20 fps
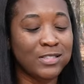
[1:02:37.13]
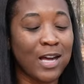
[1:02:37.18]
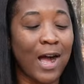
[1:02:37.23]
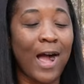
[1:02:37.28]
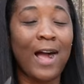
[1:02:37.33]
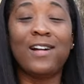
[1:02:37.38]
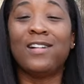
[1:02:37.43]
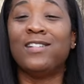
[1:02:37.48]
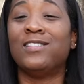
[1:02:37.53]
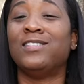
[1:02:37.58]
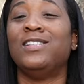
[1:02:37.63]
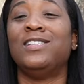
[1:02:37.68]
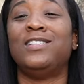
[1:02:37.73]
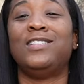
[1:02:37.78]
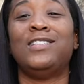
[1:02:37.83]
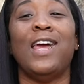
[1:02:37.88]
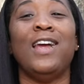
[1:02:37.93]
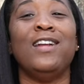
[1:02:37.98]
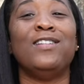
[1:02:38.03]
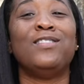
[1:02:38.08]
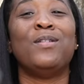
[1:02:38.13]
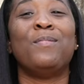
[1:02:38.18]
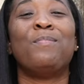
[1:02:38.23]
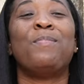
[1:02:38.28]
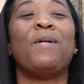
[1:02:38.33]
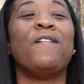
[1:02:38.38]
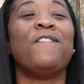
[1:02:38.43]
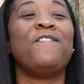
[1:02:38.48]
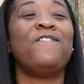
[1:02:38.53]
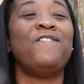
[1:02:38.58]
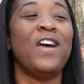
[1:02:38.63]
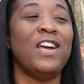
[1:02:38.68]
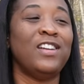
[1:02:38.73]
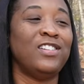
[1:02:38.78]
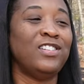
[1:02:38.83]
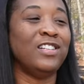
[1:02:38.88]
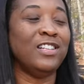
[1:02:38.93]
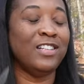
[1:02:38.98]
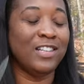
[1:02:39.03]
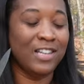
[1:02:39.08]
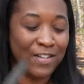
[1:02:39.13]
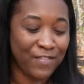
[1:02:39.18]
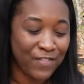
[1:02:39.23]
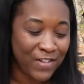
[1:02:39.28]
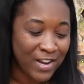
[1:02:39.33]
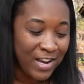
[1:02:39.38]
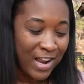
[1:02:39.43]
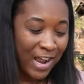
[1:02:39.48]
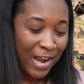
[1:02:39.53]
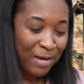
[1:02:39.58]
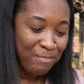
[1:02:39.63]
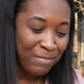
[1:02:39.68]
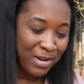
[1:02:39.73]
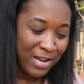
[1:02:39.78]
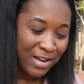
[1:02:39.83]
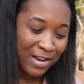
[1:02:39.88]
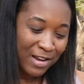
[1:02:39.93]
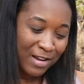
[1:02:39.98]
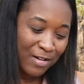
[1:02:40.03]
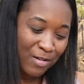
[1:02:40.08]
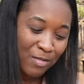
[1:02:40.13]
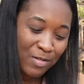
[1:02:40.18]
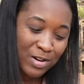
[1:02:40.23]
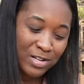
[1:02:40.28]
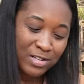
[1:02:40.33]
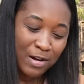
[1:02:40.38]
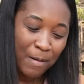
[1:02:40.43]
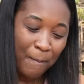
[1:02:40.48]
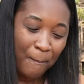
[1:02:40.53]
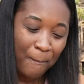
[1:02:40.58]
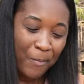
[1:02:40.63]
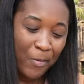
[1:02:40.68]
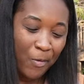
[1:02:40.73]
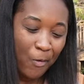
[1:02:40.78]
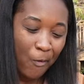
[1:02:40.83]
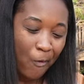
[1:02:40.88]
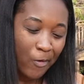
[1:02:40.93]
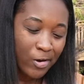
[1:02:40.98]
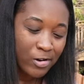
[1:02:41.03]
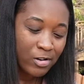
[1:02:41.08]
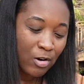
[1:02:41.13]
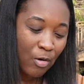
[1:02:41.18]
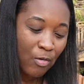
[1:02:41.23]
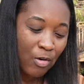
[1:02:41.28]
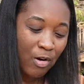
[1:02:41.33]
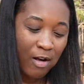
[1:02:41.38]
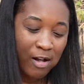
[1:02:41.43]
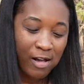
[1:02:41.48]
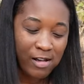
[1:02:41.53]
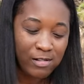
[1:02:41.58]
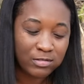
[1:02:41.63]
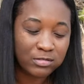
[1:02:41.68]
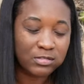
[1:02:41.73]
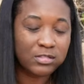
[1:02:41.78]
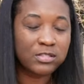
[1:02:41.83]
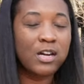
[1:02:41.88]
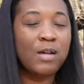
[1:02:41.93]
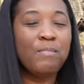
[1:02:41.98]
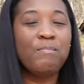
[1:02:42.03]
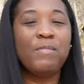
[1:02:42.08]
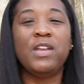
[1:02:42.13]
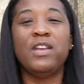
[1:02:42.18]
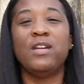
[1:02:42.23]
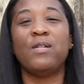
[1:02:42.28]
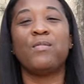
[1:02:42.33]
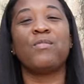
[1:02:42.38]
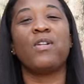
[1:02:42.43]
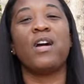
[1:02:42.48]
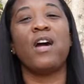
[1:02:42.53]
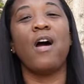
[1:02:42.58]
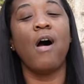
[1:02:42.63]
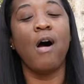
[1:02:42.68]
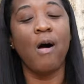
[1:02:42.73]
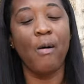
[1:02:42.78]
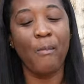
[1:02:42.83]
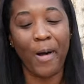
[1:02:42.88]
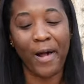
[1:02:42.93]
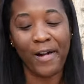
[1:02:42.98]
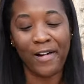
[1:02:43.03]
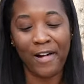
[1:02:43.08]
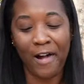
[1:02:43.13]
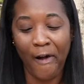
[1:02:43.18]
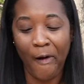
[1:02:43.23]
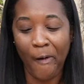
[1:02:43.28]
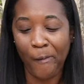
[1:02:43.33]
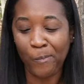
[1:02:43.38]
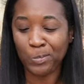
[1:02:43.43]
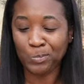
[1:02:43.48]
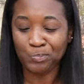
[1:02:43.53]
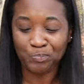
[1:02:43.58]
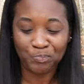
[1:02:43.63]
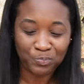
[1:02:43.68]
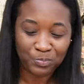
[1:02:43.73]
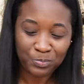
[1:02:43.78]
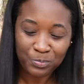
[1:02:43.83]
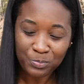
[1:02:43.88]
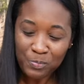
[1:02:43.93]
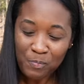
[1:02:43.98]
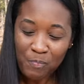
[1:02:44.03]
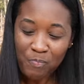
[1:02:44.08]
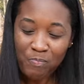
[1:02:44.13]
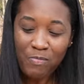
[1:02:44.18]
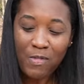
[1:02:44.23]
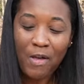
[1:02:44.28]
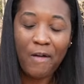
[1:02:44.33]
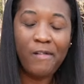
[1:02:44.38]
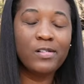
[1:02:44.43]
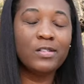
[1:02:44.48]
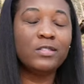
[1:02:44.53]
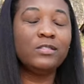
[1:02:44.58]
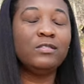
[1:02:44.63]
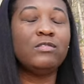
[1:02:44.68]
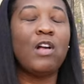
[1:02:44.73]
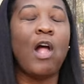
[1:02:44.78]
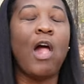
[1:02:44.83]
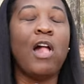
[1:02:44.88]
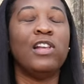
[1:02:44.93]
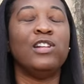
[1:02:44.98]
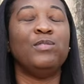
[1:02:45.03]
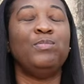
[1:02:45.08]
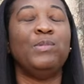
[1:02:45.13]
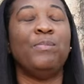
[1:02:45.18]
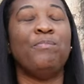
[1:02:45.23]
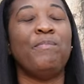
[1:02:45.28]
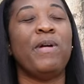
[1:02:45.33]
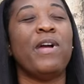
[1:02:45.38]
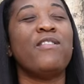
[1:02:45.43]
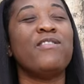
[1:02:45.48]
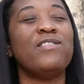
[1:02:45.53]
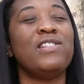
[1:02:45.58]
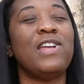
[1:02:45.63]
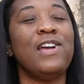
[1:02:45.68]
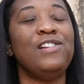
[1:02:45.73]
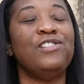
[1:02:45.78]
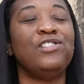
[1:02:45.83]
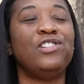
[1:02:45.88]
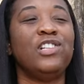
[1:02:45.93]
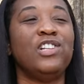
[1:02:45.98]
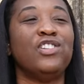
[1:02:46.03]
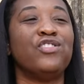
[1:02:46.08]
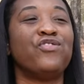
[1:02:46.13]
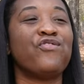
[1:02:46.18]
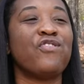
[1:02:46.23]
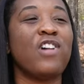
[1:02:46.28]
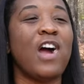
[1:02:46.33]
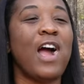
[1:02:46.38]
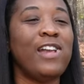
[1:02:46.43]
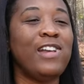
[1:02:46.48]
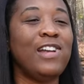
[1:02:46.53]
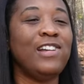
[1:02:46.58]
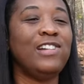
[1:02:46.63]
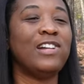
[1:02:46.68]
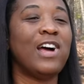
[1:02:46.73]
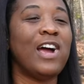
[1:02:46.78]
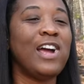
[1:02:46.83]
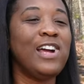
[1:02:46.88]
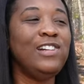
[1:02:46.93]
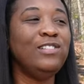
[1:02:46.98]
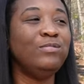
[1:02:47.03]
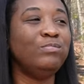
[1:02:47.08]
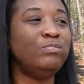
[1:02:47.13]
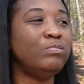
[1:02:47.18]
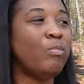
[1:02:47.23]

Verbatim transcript: I cook this steak to perfection. If it ain't medium, oh, it's the oh, it's so good. Good medium rare. Oh my god. And it's been marinating since Friday night.